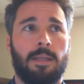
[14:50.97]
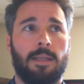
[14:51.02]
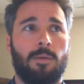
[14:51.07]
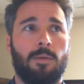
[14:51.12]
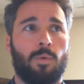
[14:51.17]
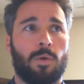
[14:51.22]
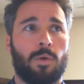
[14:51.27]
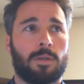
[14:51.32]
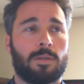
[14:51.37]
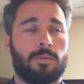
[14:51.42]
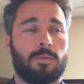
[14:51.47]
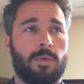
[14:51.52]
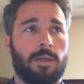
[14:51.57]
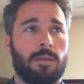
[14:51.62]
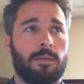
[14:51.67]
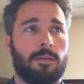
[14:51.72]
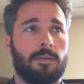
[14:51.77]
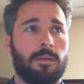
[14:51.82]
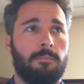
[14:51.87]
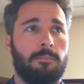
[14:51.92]
worked
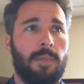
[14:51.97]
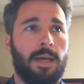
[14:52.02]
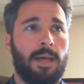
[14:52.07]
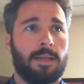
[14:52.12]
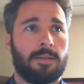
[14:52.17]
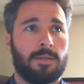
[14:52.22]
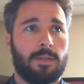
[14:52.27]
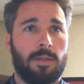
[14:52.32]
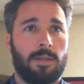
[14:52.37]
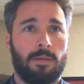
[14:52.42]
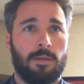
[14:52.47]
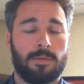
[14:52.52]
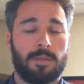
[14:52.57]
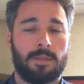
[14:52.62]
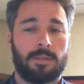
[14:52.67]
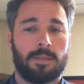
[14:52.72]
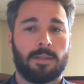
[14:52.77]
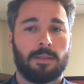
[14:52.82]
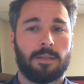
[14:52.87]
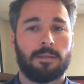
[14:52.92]
with in Mexico
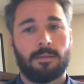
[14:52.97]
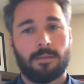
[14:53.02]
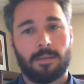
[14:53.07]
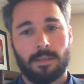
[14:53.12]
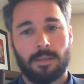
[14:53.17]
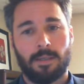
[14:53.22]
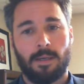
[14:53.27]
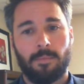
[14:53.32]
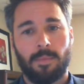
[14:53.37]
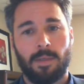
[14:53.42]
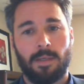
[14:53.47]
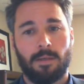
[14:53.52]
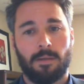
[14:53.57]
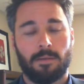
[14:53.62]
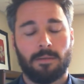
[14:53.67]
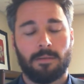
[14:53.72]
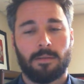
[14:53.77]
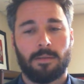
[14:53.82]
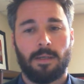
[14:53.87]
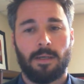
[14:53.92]
to come
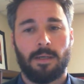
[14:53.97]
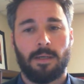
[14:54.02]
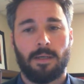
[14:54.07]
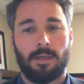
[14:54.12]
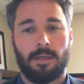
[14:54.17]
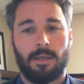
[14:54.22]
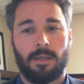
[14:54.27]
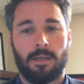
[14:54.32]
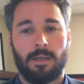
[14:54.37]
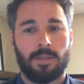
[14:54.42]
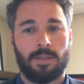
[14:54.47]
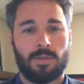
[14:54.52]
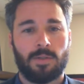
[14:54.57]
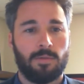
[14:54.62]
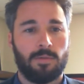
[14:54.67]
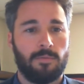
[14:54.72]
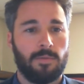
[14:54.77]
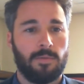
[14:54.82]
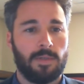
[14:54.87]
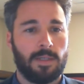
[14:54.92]
here under the
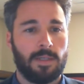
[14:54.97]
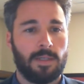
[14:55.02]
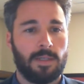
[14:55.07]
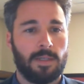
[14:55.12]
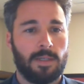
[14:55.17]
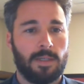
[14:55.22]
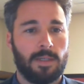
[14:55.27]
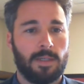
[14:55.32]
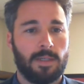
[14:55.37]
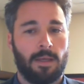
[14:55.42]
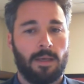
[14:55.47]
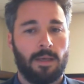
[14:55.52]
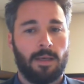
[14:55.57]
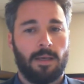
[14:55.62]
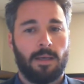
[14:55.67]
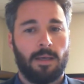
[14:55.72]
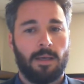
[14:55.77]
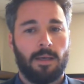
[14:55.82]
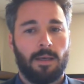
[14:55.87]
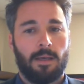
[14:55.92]
H-2 visa,
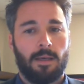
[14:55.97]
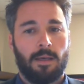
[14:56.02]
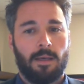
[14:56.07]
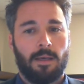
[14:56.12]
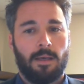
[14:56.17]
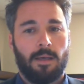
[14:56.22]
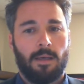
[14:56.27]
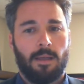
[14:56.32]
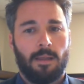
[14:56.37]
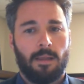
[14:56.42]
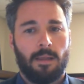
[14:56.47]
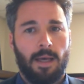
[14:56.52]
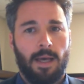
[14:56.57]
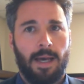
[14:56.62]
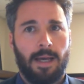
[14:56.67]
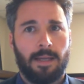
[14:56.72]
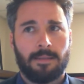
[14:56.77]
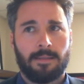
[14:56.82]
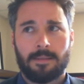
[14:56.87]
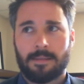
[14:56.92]

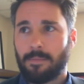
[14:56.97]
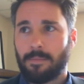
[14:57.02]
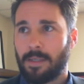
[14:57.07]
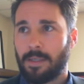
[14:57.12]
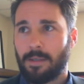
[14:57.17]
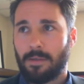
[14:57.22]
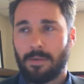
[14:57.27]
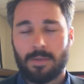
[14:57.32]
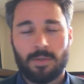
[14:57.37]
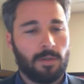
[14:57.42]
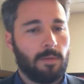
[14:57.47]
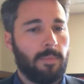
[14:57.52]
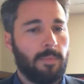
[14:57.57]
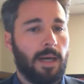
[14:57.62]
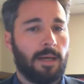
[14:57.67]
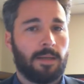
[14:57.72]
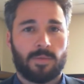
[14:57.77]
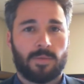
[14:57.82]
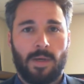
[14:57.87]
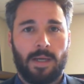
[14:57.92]
had some literature
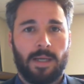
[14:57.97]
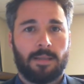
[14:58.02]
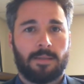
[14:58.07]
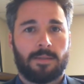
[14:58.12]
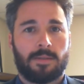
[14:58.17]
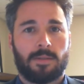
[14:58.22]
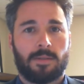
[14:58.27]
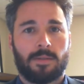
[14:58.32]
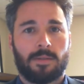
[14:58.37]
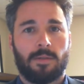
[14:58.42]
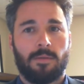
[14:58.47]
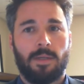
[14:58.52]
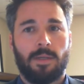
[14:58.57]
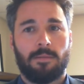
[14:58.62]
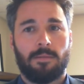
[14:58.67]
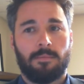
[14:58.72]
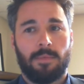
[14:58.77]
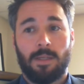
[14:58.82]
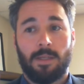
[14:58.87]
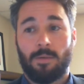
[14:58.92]
about his rights. So
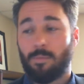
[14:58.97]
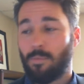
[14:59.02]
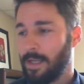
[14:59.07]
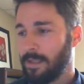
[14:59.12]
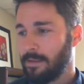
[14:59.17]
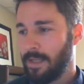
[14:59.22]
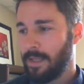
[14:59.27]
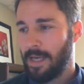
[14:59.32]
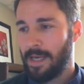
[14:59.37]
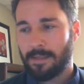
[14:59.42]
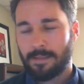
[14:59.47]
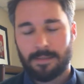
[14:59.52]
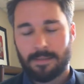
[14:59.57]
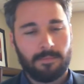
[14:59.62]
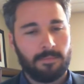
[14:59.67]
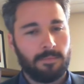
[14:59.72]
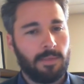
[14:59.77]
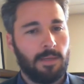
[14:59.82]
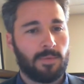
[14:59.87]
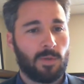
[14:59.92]
he'd read that,
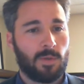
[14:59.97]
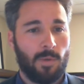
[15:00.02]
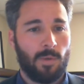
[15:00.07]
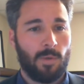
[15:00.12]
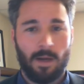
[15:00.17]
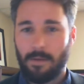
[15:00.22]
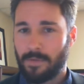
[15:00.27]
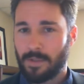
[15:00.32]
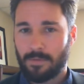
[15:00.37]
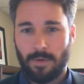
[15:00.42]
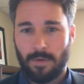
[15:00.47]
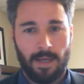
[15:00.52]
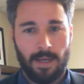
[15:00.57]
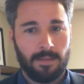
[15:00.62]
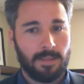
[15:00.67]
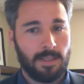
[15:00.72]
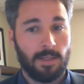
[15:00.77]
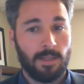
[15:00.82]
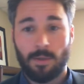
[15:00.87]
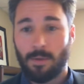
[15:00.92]
he was aware of his
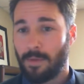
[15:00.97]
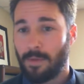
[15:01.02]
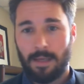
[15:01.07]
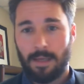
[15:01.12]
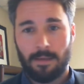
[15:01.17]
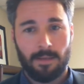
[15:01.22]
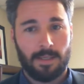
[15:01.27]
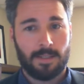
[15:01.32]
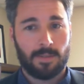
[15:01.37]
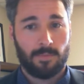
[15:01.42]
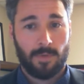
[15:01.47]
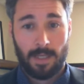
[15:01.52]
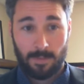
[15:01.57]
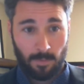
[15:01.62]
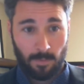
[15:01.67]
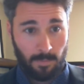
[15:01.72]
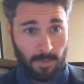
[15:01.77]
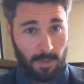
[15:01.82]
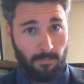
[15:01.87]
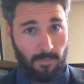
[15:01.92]
rights, he knew that his rights
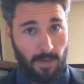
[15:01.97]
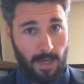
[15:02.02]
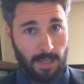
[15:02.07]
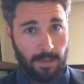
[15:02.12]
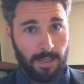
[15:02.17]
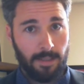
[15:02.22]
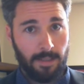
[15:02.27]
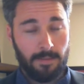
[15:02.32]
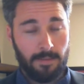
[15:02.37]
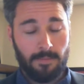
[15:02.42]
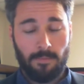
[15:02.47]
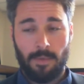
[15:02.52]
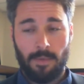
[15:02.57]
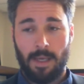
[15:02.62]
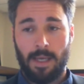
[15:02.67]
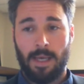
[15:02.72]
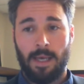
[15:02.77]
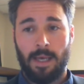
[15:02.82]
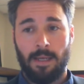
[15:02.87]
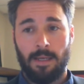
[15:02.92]
were being violated,
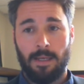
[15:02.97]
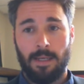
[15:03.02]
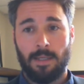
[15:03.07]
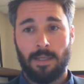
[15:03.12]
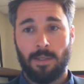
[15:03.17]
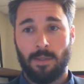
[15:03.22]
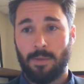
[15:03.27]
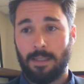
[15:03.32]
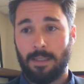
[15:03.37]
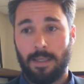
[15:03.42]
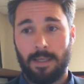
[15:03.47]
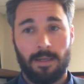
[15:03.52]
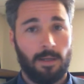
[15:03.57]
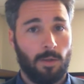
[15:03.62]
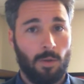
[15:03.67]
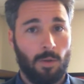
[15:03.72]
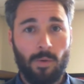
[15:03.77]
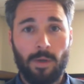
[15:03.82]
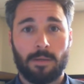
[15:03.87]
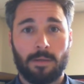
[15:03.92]
and he knew he needed a
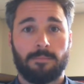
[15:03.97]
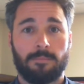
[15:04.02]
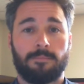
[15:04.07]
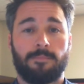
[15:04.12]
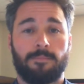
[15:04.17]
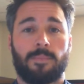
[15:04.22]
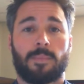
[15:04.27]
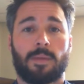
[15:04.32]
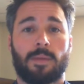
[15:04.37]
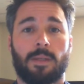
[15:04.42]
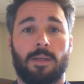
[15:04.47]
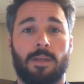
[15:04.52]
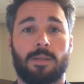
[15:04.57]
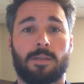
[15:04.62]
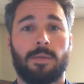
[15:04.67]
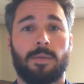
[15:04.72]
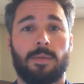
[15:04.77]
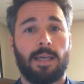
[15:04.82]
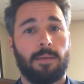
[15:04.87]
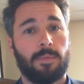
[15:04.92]
lawyer.
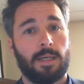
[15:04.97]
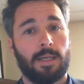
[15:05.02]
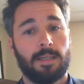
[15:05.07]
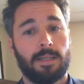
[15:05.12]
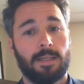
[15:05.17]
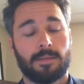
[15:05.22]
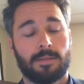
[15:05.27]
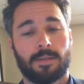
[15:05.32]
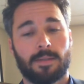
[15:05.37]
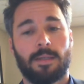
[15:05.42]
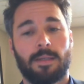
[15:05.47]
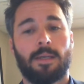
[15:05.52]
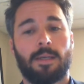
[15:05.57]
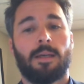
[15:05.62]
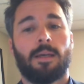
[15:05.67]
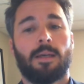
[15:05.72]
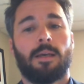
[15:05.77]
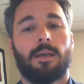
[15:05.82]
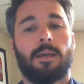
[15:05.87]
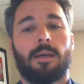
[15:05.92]
So he to us,
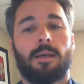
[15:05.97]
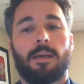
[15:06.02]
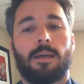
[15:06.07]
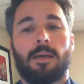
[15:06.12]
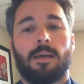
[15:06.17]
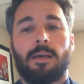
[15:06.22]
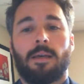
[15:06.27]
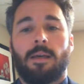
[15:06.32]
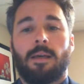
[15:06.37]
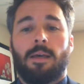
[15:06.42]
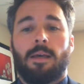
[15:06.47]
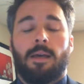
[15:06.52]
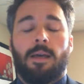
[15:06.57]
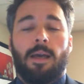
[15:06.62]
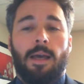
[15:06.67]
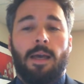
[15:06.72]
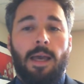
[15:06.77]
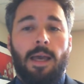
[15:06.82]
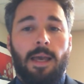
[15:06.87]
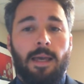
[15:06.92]

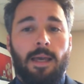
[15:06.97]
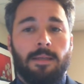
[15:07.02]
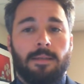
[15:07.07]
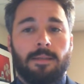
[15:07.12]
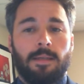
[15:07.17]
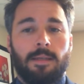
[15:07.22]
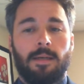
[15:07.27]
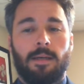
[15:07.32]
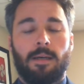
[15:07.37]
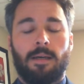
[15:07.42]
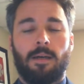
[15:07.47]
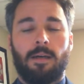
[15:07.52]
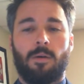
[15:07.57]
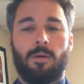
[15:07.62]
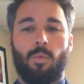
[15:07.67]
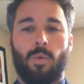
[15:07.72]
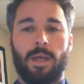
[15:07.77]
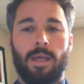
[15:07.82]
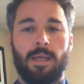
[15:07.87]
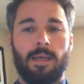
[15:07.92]
and
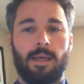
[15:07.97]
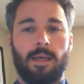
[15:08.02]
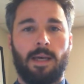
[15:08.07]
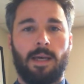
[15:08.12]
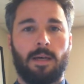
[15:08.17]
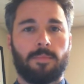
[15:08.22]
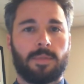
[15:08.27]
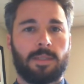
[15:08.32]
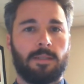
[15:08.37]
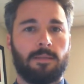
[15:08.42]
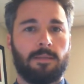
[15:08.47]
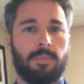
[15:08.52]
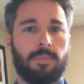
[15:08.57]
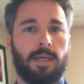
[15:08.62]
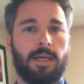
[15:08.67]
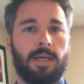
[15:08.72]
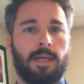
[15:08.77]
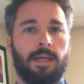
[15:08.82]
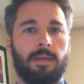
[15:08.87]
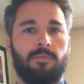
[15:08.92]
we helped him
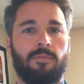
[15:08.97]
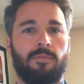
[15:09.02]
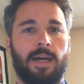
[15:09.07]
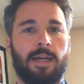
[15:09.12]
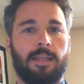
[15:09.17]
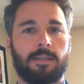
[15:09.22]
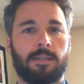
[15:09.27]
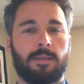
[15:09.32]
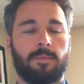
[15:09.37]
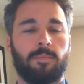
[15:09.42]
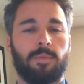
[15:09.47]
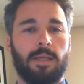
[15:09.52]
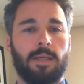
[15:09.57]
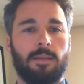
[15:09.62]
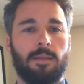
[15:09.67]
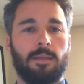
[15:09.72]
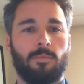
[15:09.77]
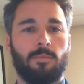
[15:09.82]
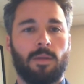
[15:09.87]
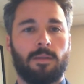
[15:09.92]
by filing a
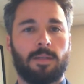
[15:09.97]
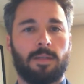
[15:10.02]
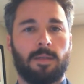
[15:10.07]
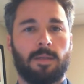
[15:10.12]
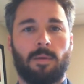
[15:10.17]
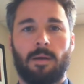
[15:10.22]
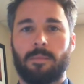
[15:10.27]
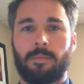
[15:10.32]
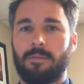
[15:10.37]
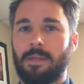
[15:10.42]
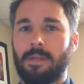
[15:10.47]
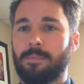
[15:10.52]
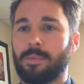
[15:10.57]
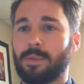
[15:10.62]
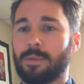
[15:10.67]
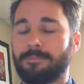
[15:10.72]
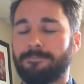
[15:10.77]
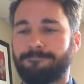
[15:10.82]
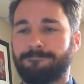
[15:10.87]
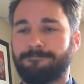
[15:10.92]
complaint with the Department of
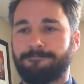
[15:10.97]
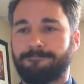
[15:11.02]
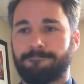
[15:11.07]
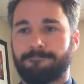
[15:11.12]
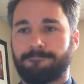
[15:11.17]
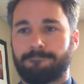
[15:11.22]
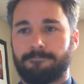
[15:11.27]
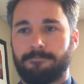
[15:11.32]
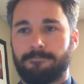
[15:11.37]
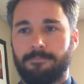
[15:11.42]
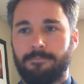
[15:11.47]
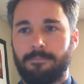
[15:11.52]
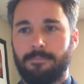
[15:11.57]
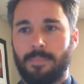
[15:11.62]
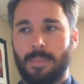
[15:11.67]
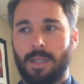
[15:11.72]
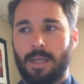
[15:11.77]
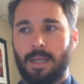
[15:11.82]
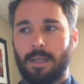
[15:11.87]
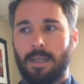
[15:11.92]
Labor.
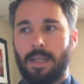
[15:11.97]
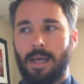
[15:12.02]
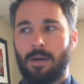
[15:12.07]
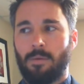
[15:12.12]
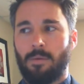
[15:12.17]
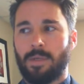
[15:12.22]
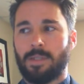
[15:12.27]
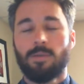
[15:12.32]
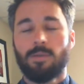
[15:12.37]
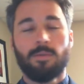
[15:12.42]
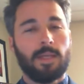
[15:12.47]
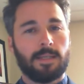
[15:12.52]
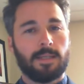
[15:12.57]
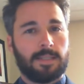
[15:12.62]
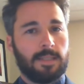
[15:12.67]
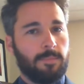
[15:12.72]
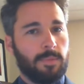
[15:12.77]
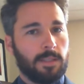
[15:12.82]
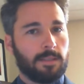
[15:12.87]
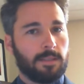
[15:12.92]
Now, we do that
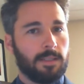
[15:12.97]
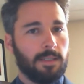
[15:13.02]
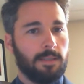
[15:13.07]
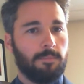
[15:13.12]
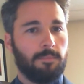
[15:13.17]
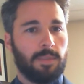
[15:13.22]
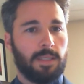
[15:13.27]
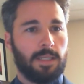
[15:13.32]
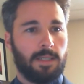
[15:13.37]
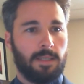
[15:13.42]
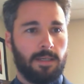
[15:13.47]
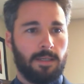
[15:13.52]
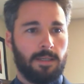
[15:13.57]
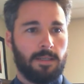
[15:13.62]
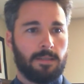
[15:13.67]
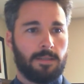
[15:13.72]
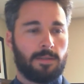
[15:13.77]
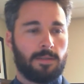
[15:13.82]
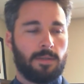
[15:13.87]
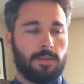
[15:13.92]
typically
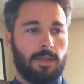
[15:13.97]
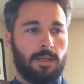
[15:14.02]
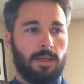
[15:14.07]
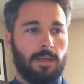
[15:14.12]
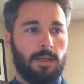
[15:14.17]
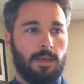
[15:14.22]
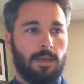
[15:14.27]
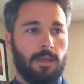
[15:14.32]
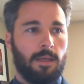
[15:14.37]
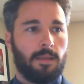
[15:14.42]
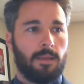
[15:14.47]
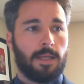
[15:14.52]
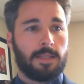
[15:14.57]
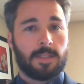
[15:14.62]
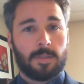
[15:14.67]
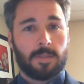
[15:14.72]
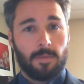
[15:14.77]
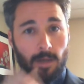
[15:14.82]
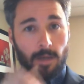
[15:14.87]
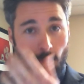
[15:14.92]
because
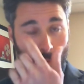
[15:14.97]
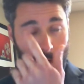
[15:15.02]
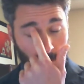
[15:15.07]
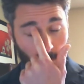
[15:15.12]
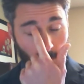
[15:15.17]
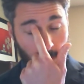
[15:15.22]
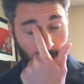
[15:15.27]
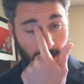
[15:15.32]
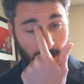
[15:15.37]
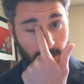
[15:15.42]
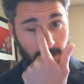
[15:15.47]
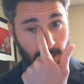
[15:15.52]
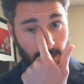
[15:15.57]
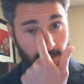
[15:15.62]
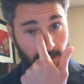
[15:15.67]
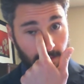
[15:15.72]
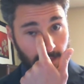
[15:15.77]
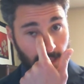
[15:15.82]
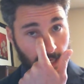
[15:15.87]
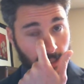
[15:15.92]
that's a way that we can
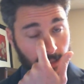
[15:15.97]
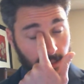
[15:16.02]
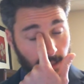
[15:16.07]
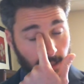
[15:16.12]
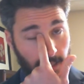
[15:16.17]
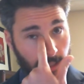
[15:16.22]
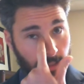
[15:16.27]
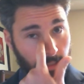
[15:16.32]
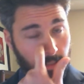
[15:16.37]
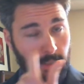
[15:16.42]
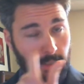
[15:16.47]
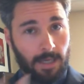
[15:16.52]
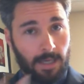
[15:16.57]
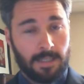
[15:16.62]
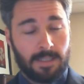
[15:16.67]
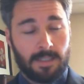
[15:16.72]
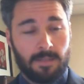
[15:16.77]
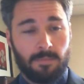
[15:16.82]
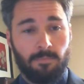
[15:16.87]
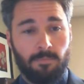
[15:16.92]
get that client
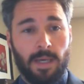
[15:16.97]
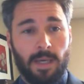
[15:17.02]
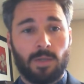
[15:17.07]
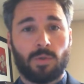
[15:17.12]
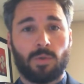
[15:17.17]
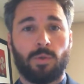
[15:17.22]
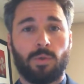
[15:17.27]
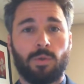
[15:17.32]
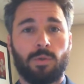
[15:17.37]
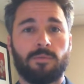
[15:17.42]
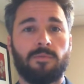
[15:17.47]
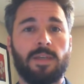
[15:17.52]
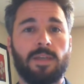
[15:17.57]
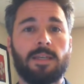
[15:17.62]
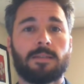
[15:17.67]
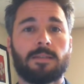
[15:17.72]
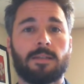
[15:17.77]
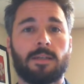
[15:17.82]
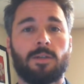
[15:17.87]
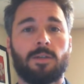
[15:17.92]
a special
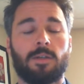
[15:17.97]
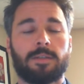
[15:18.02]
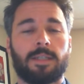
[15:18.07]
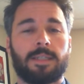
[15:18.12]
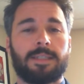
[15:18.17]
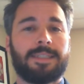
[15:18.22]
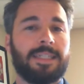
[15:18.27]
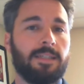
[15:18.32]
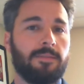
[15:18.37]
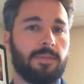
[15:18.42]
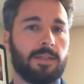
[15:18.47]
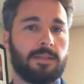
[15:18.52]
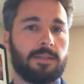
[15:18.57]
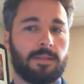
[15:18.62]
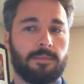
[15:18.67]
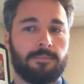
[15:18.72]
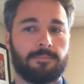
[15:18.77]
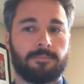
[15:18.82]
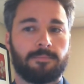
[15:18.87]
visa called a T visa.